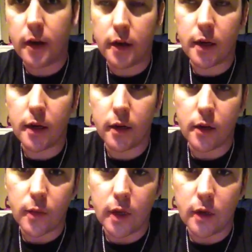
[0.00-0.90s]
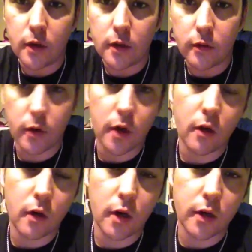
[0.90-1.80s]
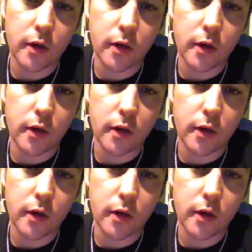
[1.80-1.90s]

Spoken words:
I got it in the mail at 3 o'clock.